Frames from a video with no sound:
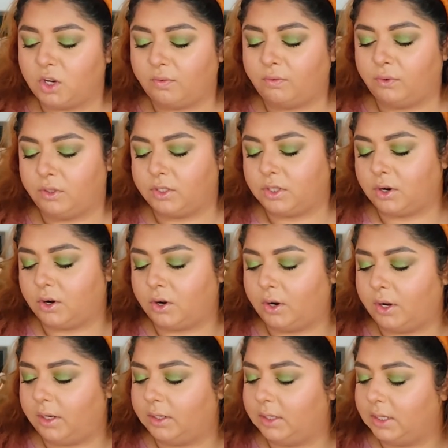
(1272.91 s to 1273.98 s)
Jeffree Star,
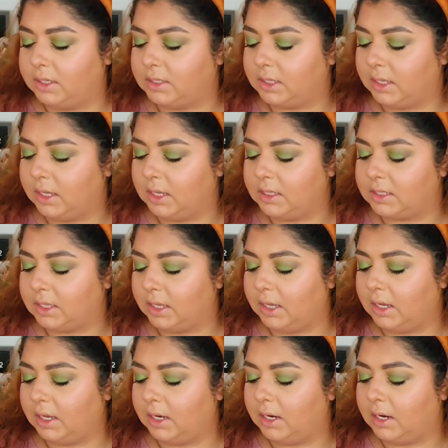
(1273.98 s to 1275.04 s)
and this is
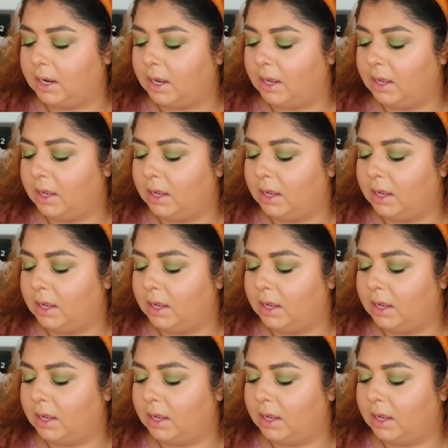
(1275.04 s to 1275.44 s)
in